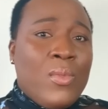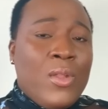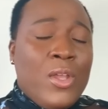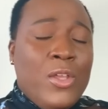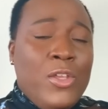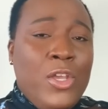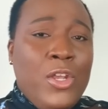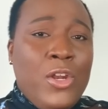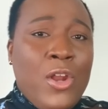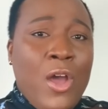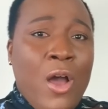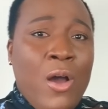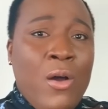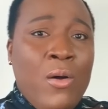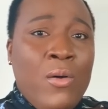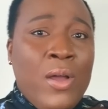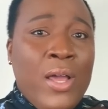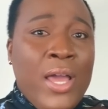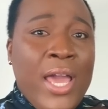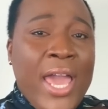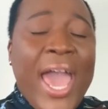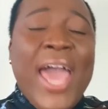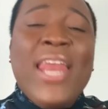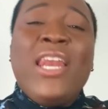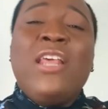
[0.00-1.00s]
You know?
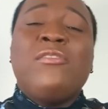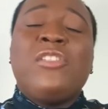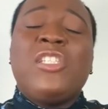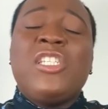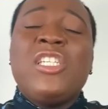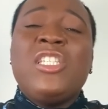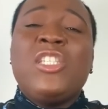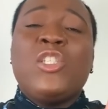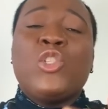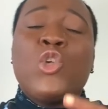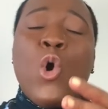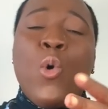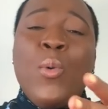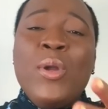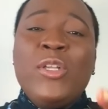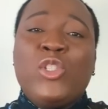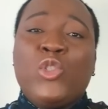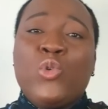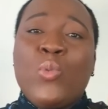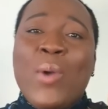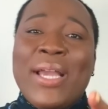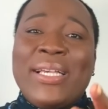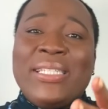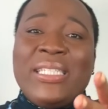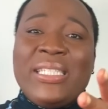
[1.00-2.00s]
And if she's going
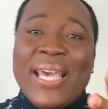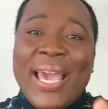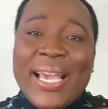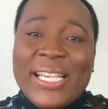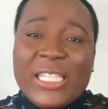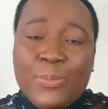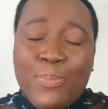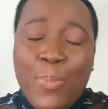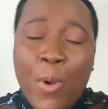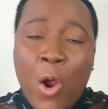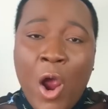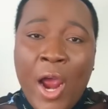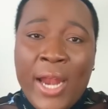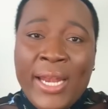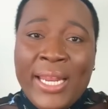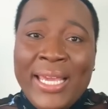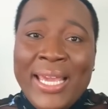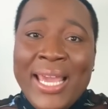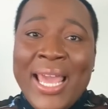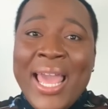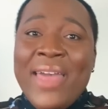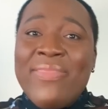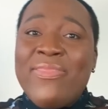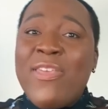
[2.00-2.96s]
to a sex party,